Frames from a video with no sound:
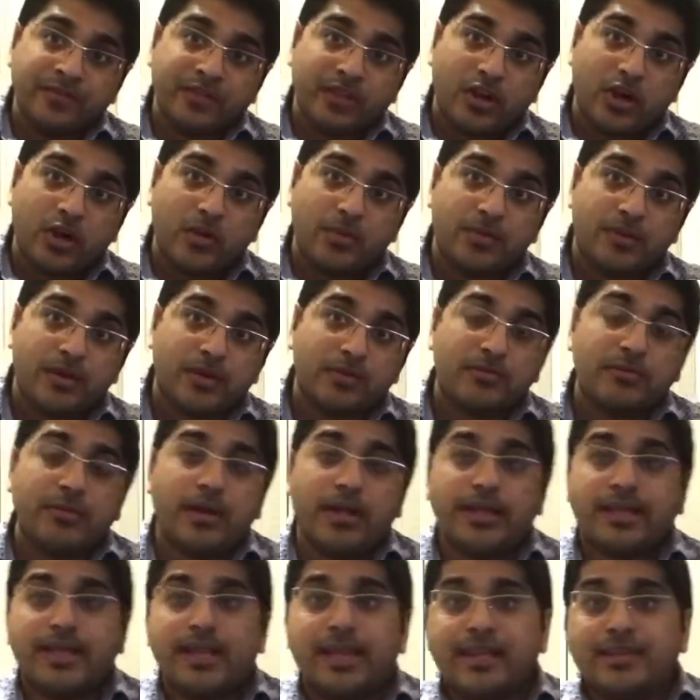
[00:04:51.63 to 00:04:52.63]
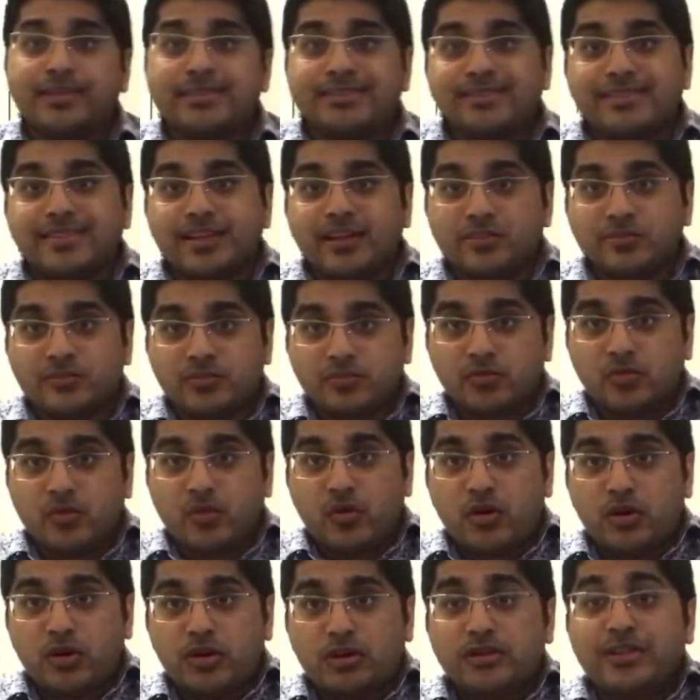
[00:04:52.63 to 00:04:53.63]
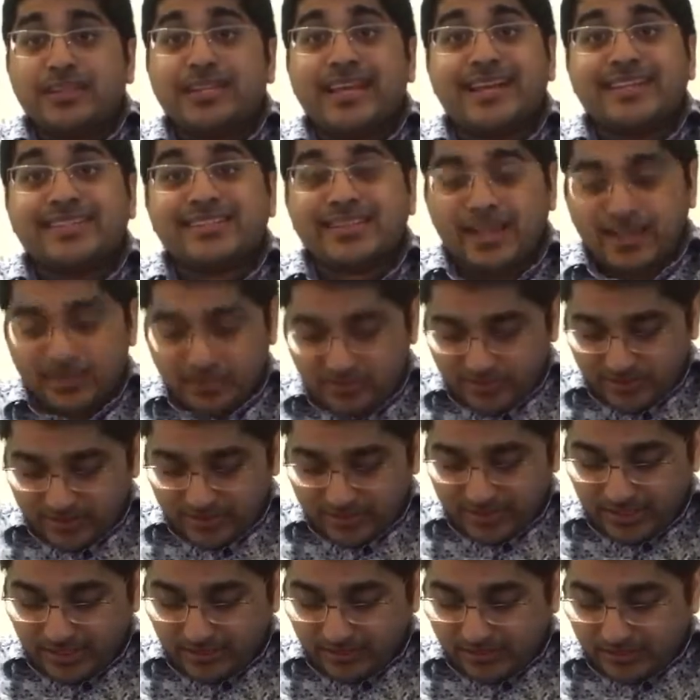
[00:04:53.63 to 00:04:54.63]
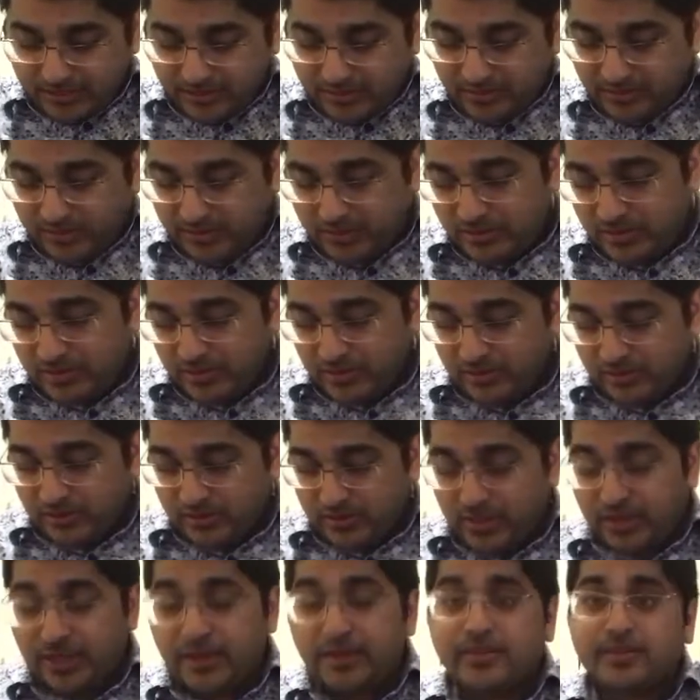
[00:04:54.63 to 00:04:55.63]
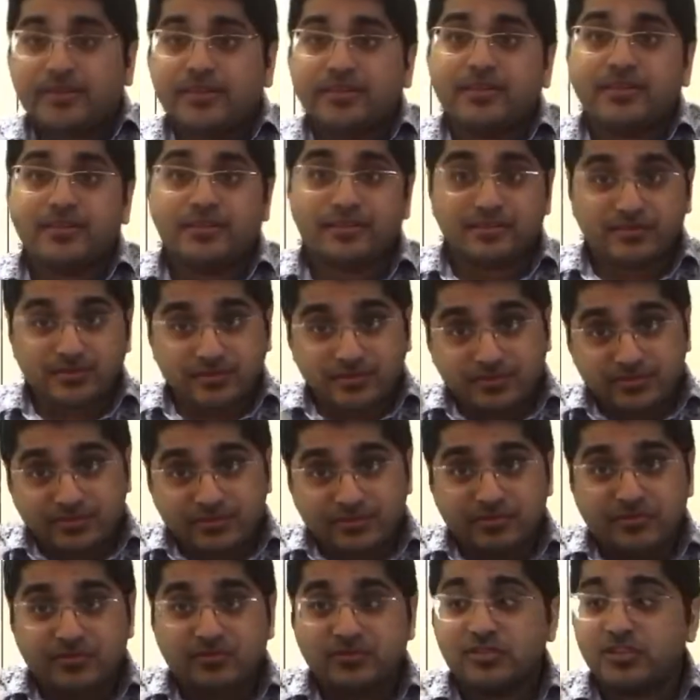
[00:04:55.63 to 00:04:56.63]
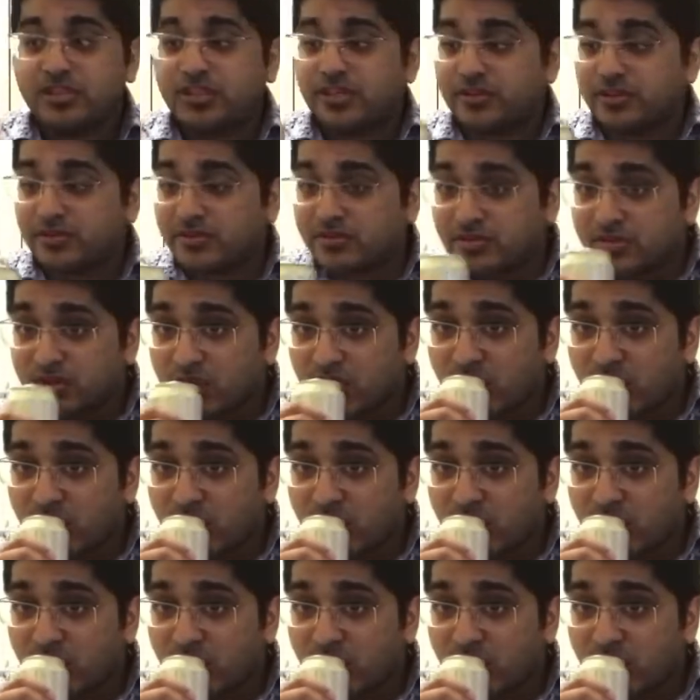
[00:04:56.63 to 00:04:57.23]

open up my can of seltzer water. Yes, I drink seltzer. Okay. Cheers.